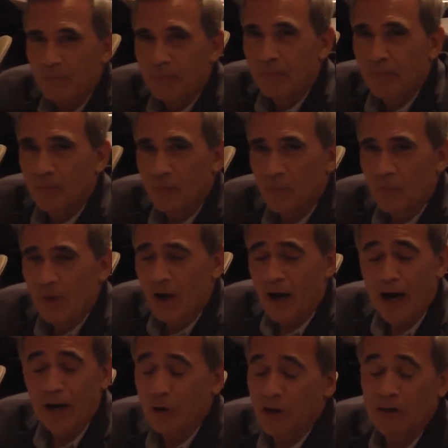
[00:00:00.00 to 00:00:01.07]
if somebody only
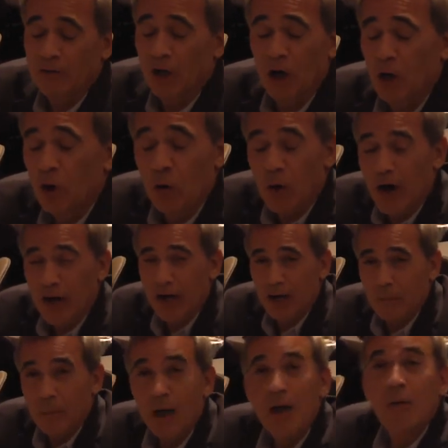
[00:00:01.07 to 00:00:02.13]
walks away with one
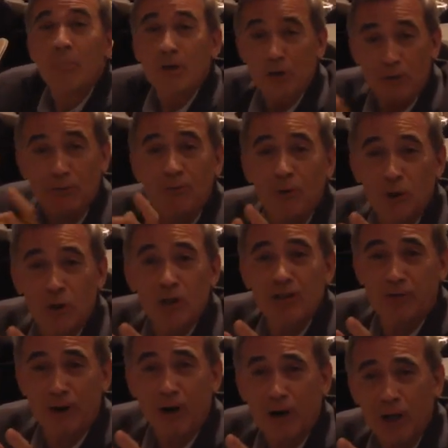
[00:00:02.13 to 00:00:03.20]
thing,
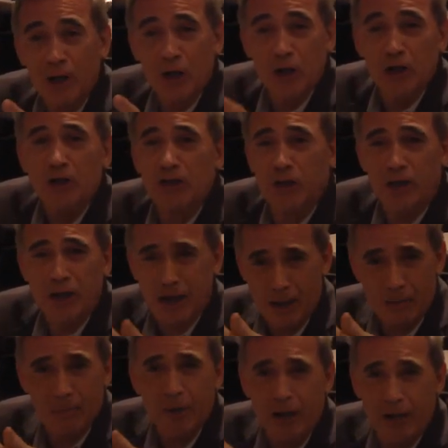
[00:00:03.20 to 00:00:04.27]
is
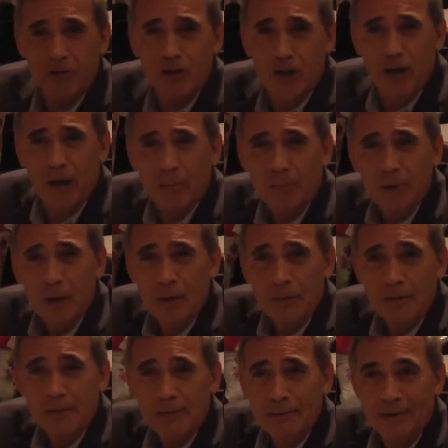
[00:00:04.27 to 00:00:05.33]
don't let that pip go
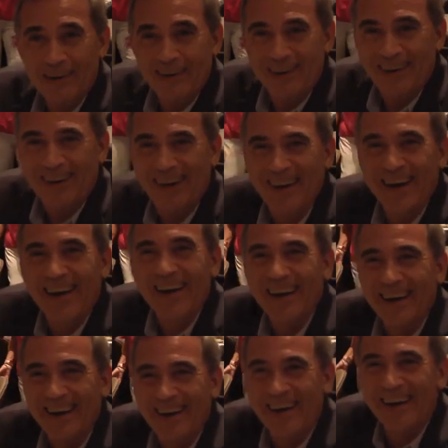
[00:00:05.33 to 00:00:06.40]
away, or don't
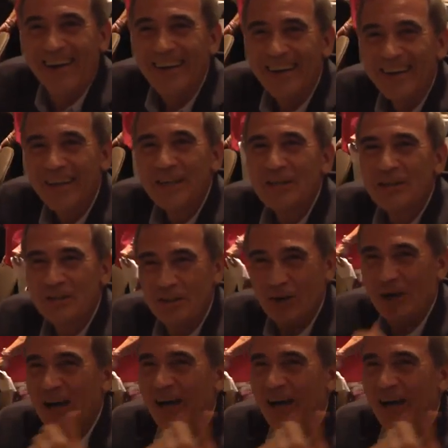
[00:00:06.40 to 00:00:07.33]
don't get uh,